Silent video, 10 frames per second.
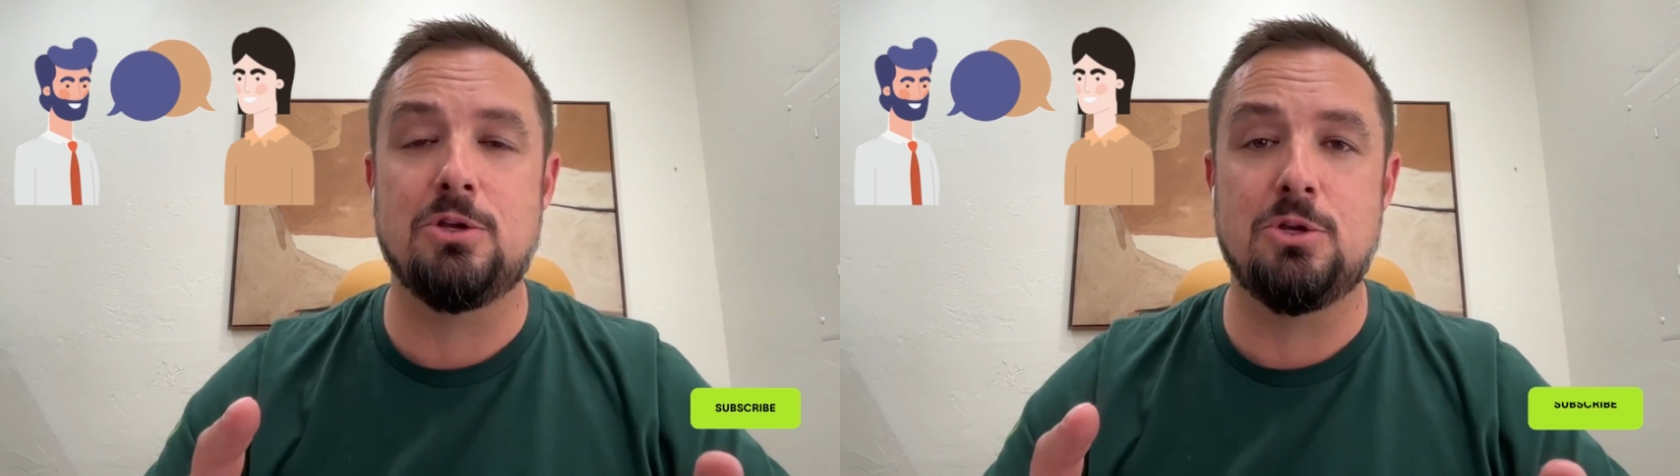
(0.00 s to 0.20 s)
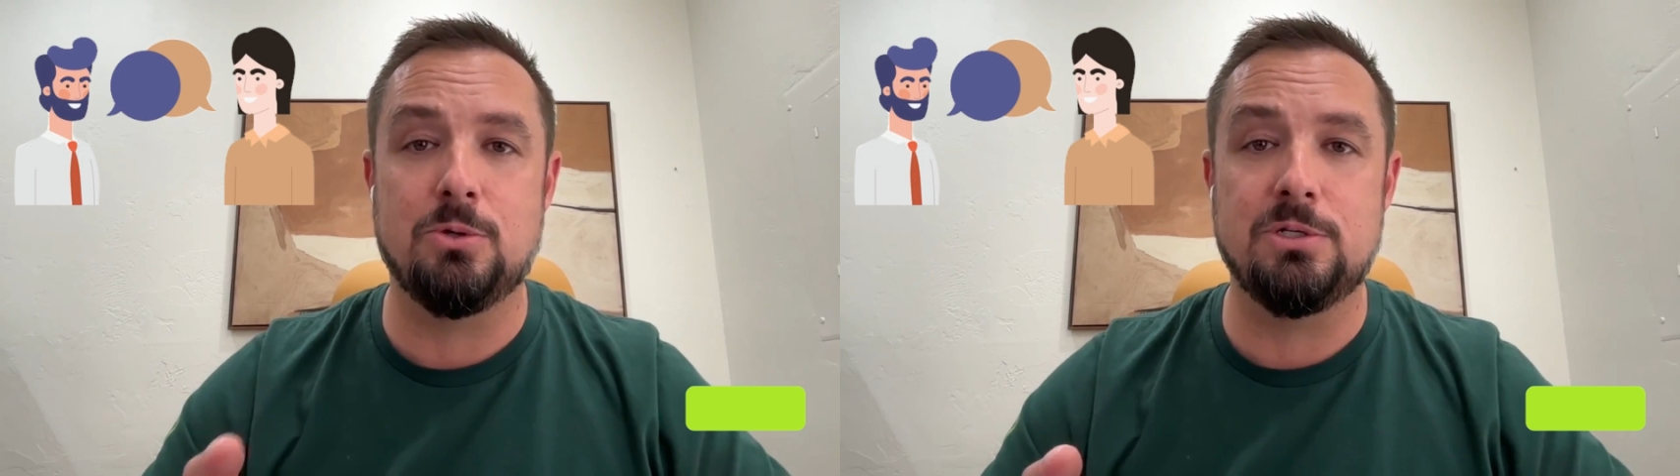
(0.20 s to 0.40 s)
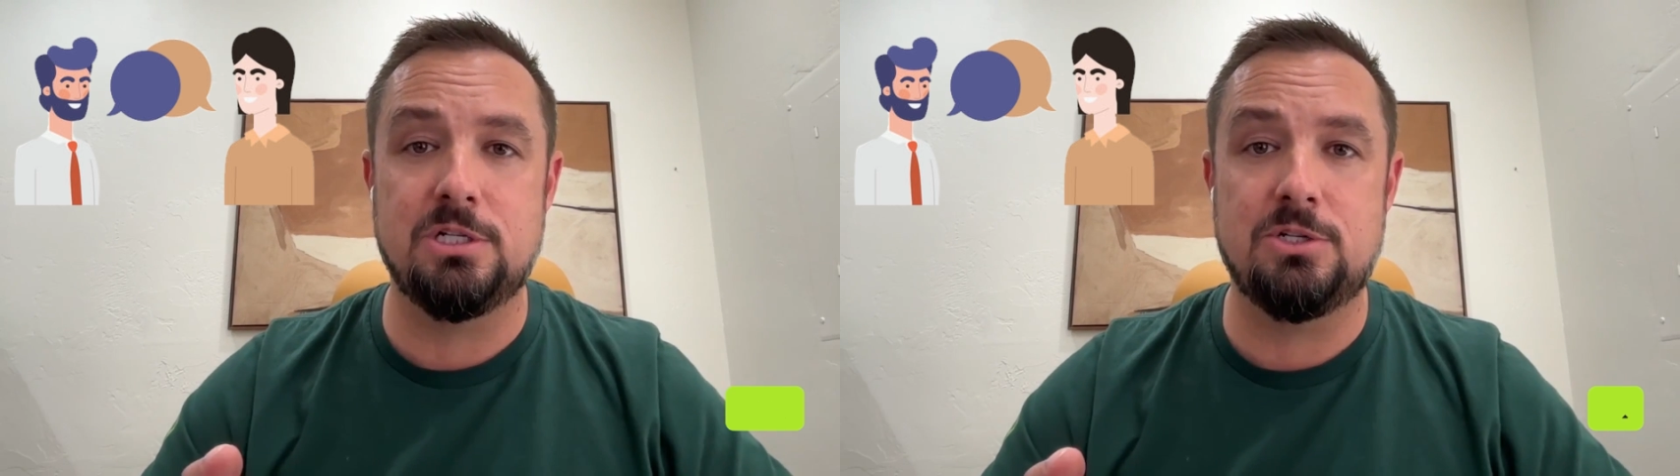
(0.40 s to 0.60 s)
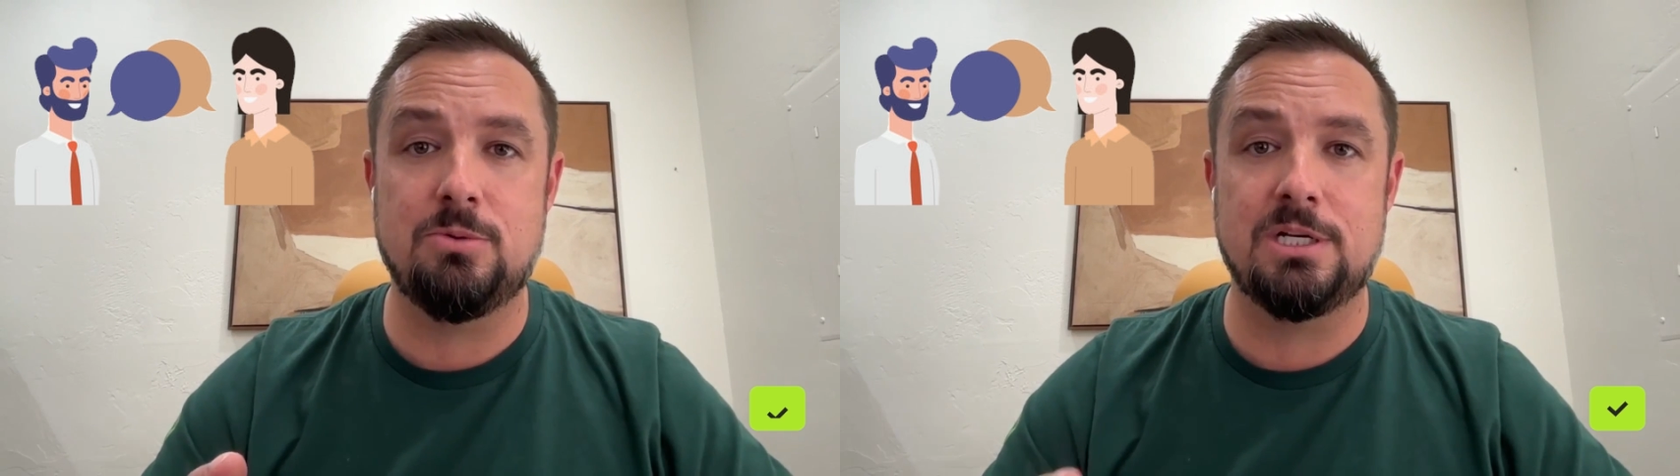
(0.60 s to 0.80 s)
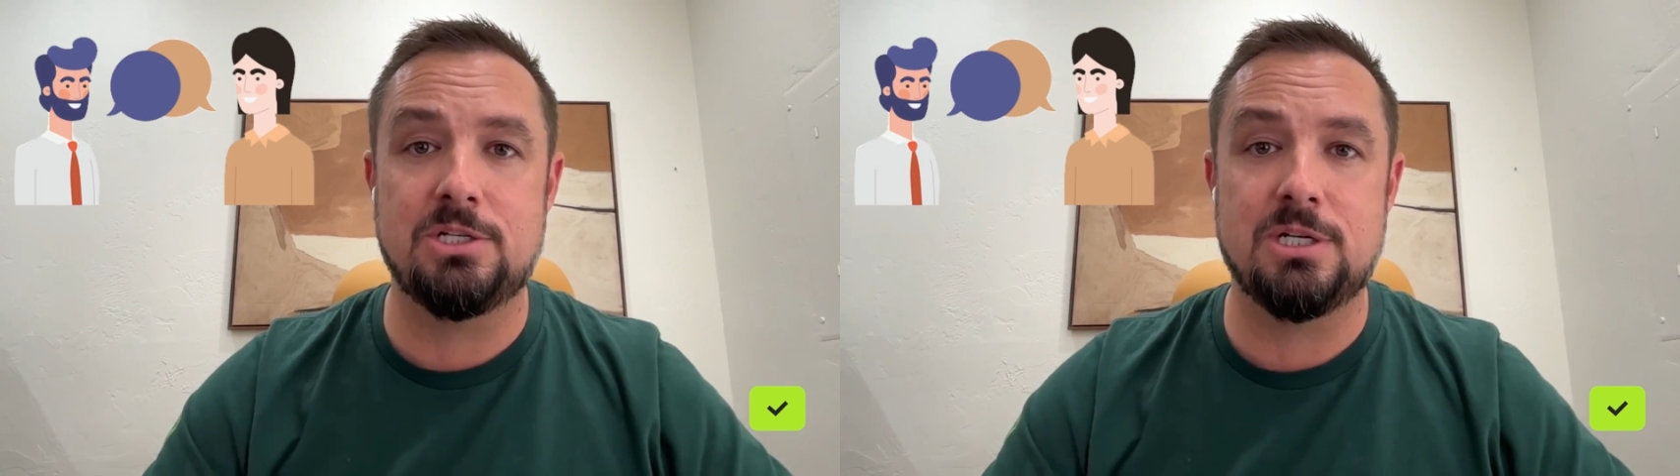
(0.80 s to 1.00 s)
your
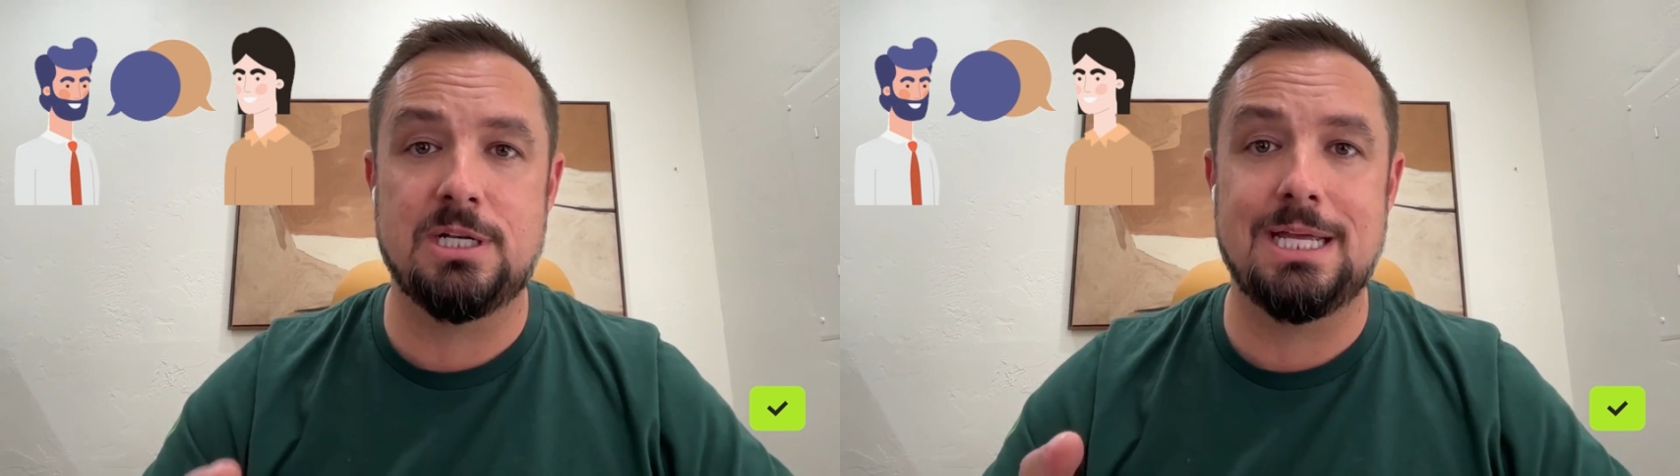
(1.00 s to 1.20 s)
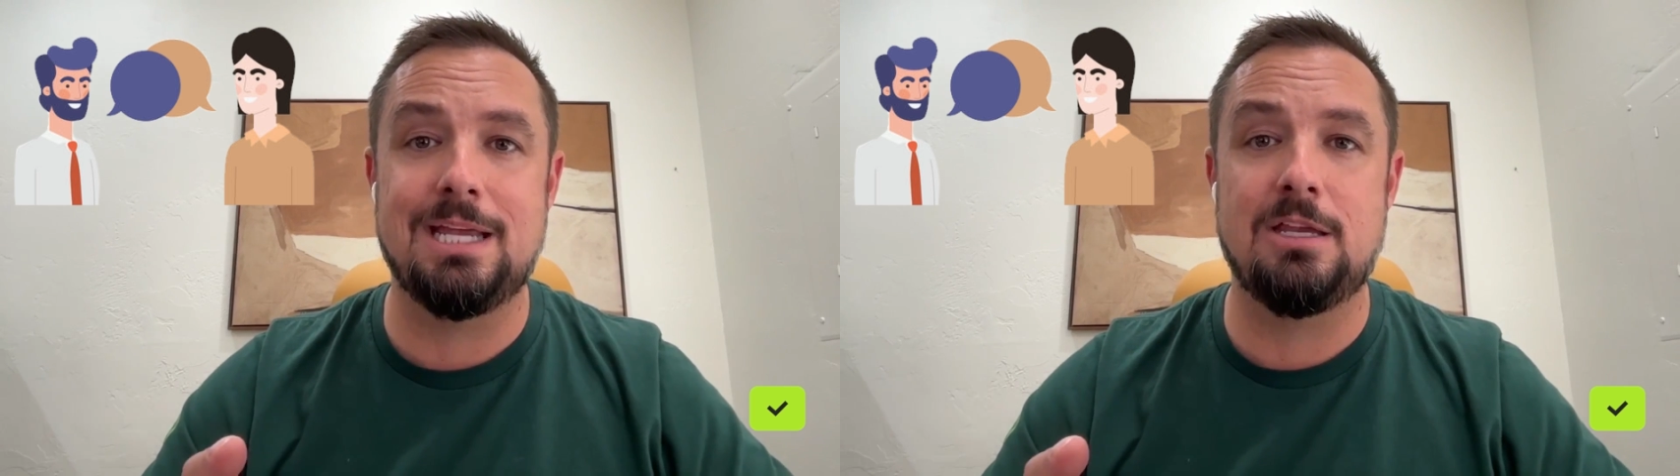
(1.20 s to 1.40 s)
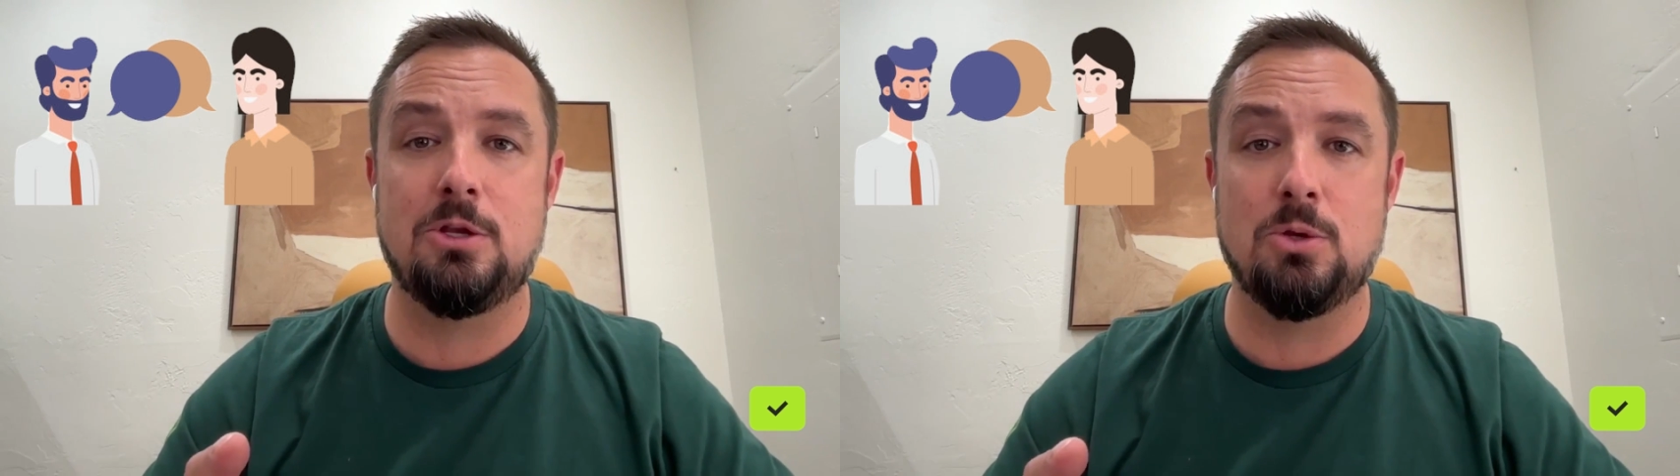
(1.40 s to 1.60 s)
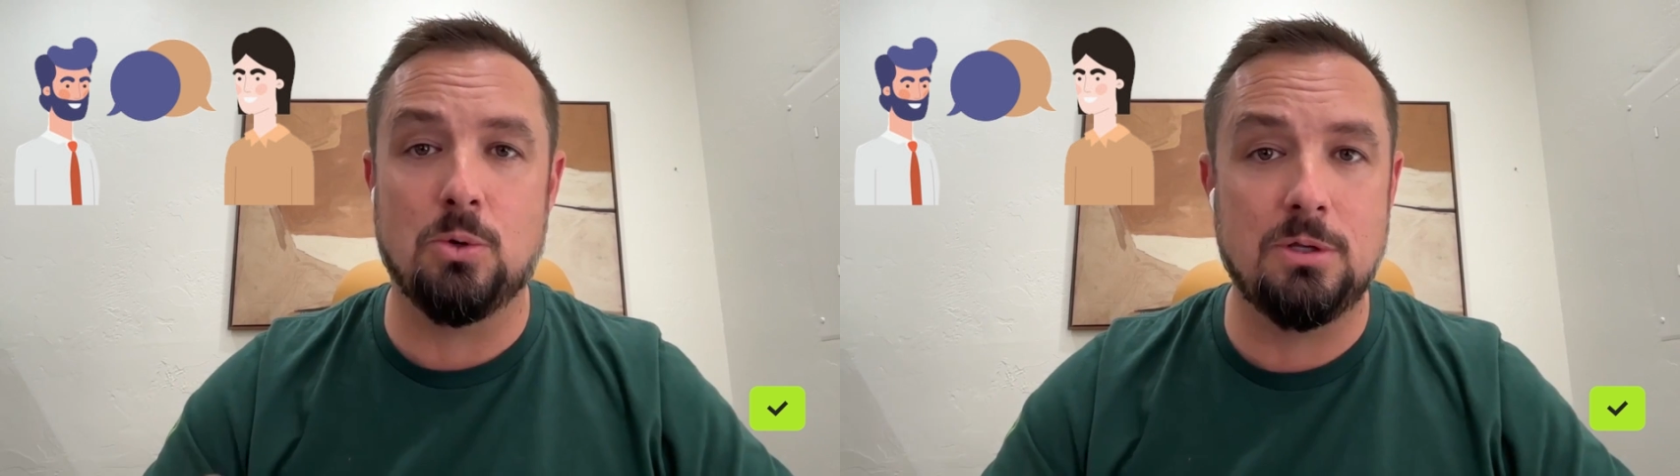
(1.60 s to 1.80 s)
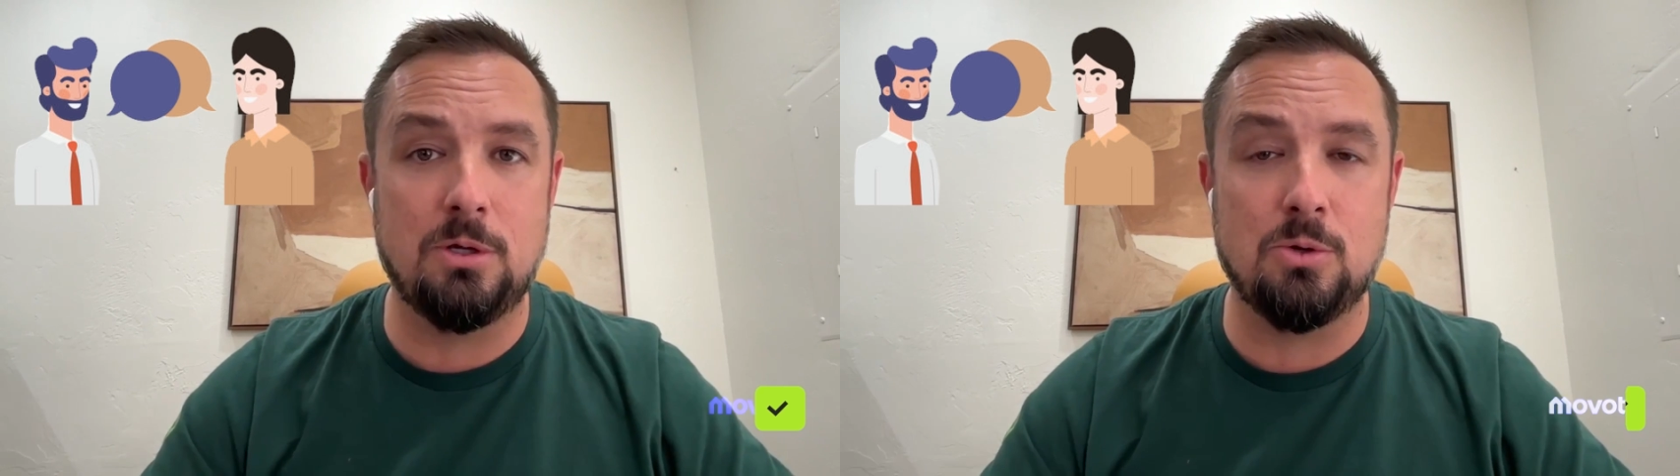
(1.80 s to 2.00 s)
situation in
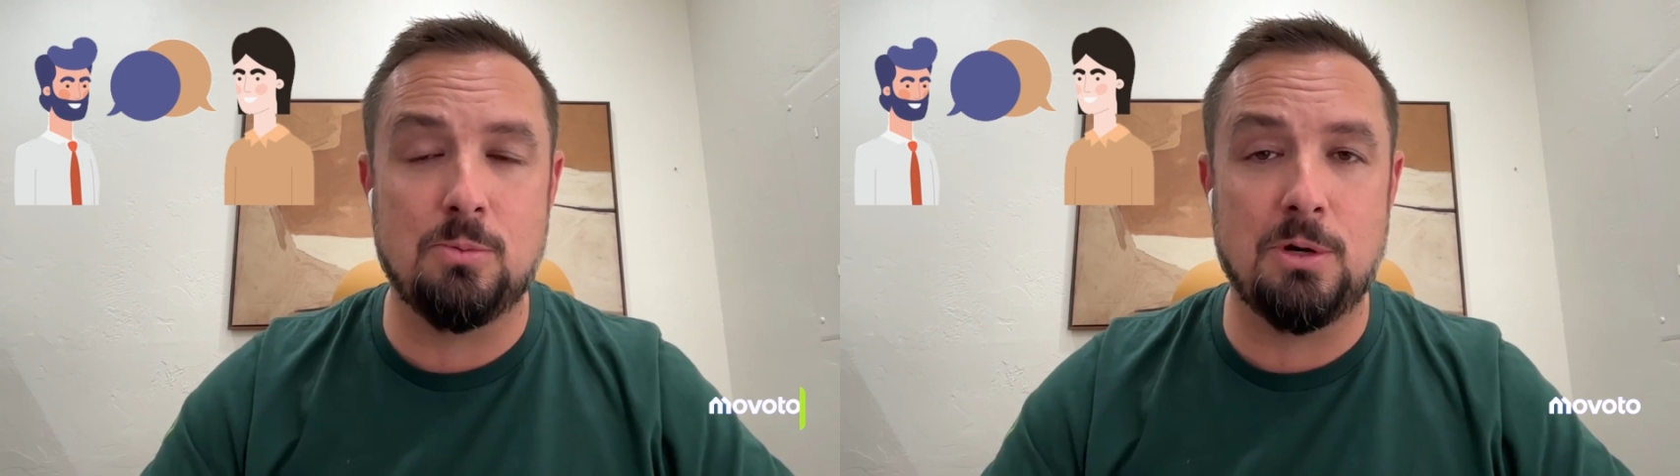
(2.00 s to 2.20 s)
your local